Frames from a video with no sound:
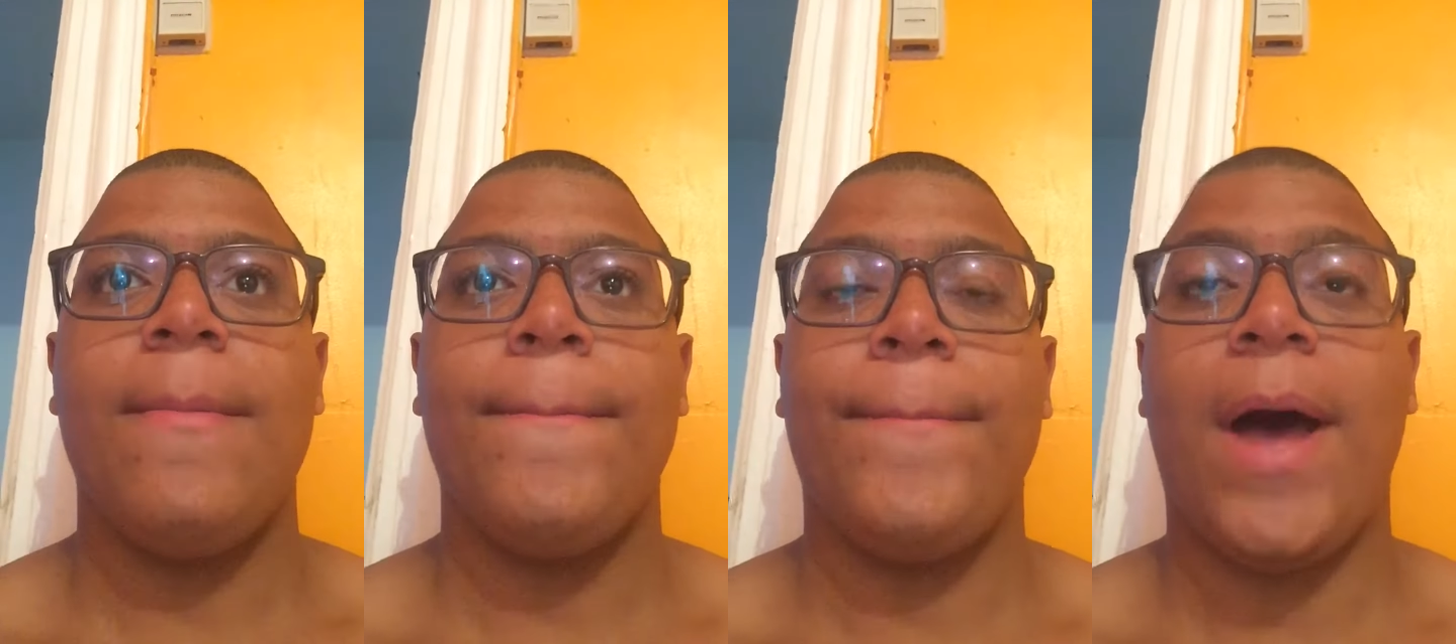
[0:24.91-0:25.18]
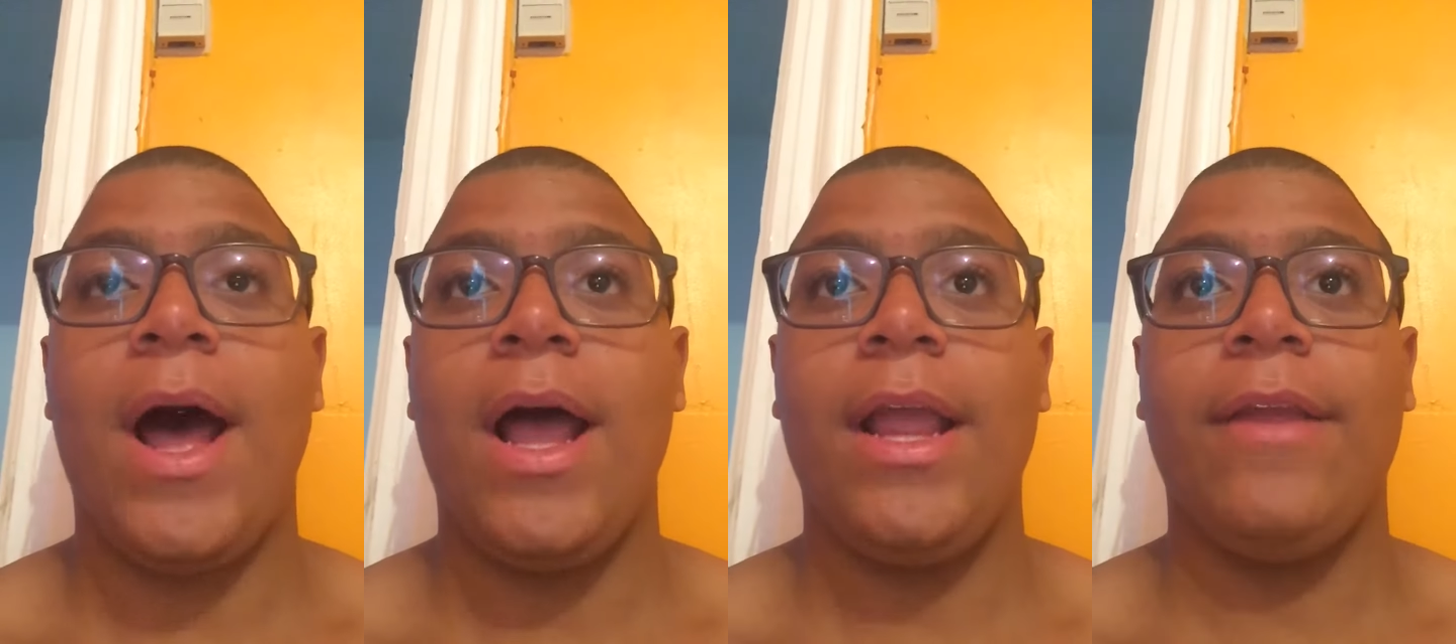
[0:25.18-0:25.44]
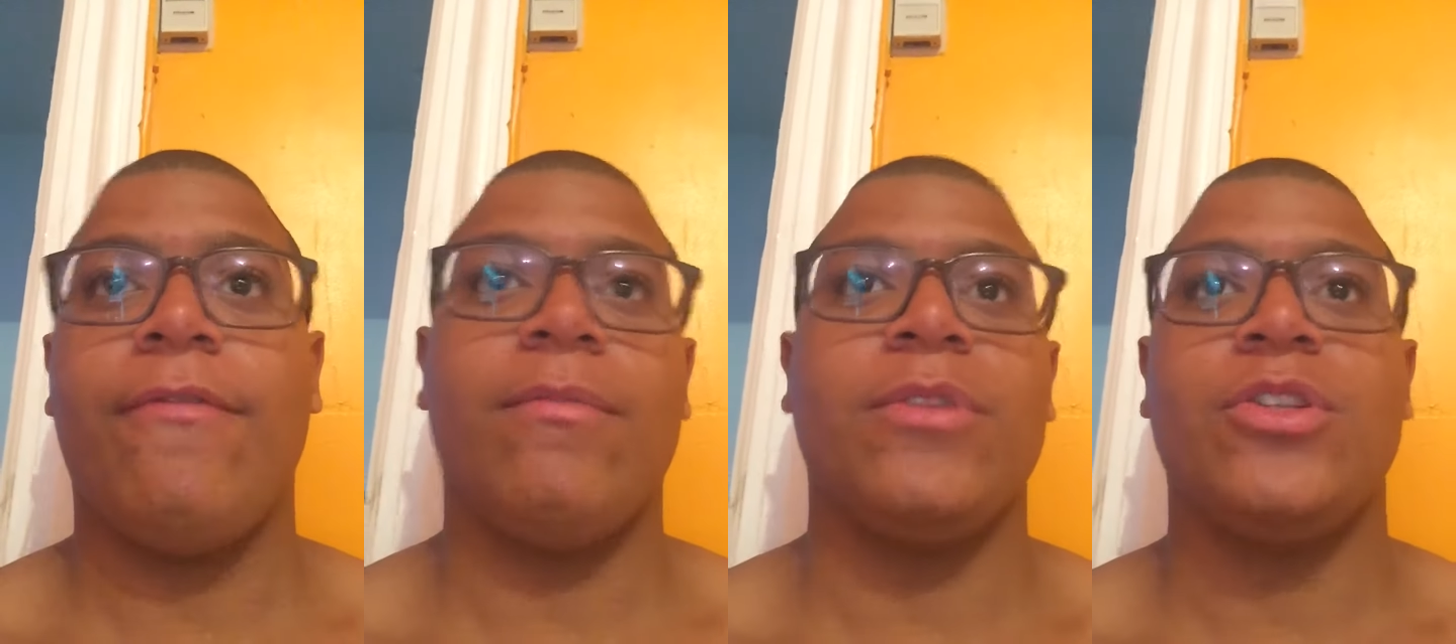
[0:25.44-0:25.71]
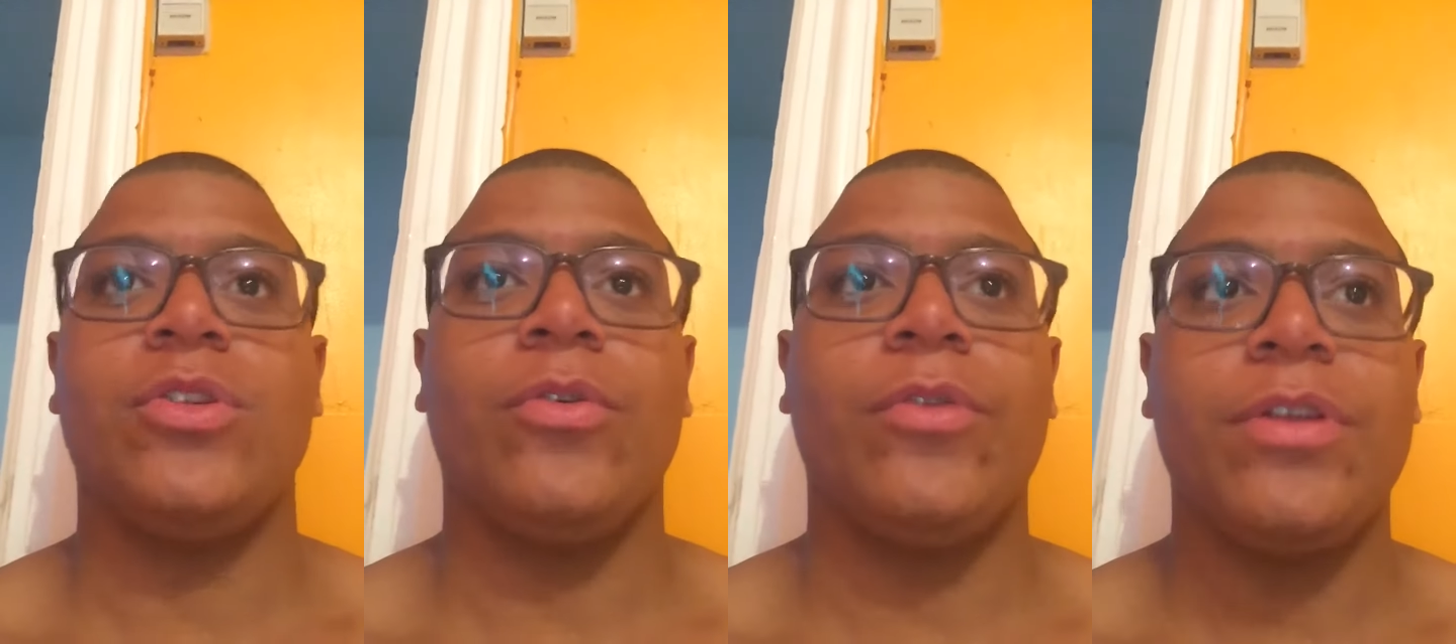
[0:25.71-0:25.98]
buy from
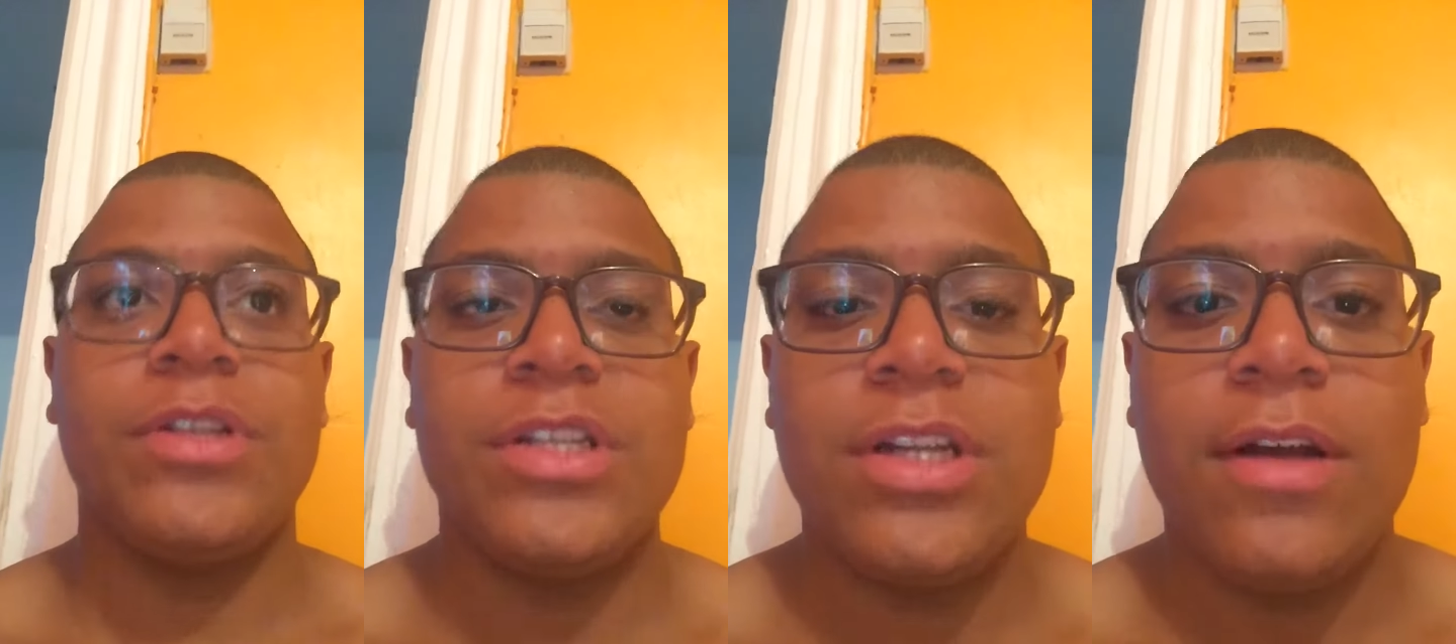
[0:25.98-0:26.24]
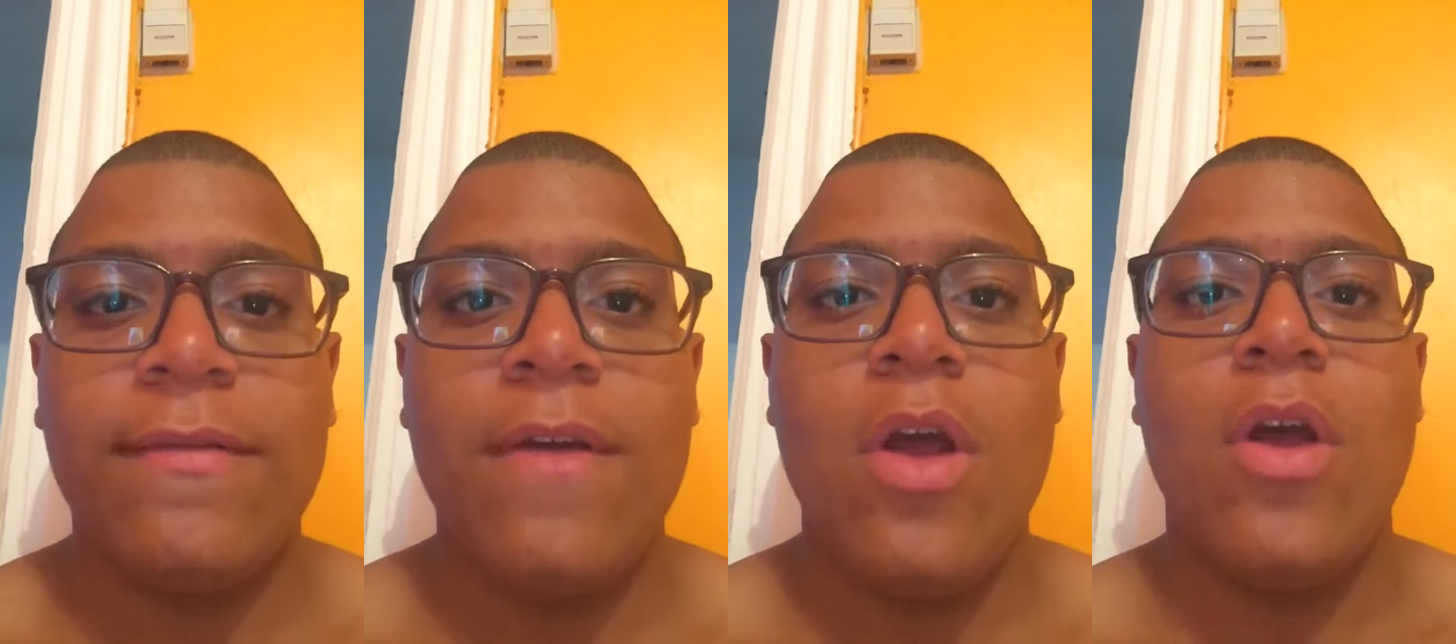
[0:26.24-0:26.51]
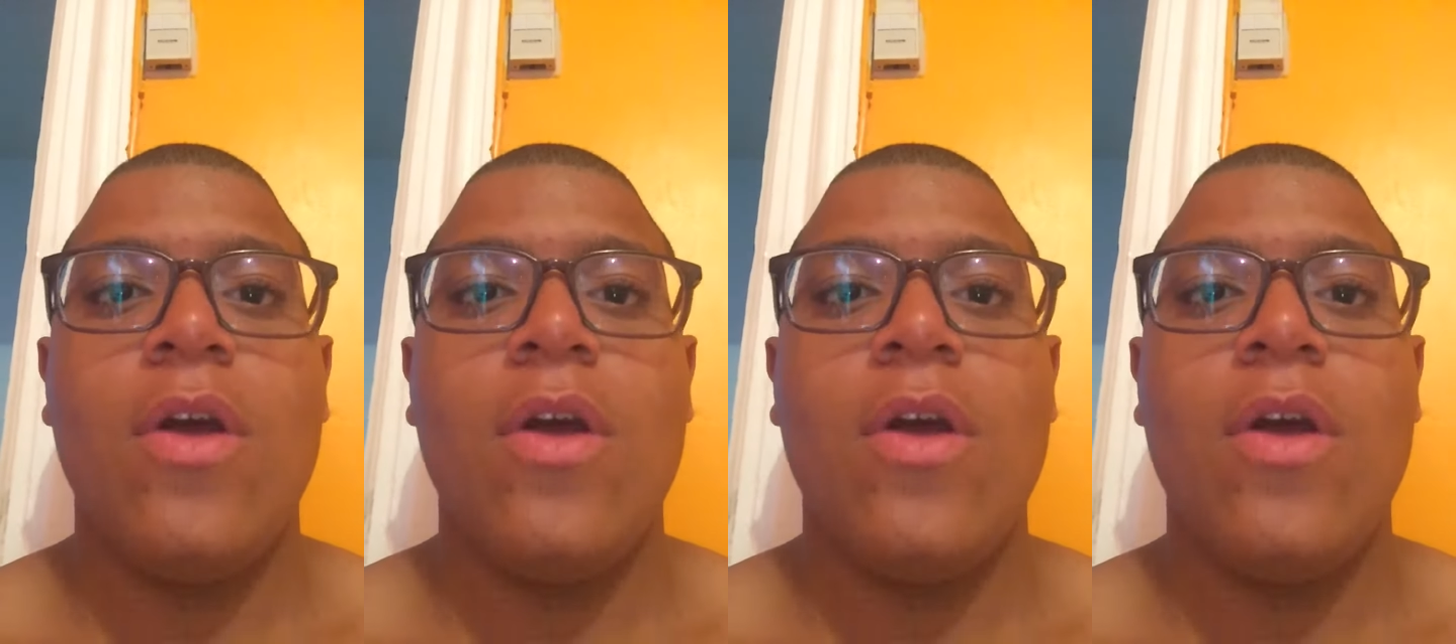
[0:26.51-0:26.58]
the store and stuff.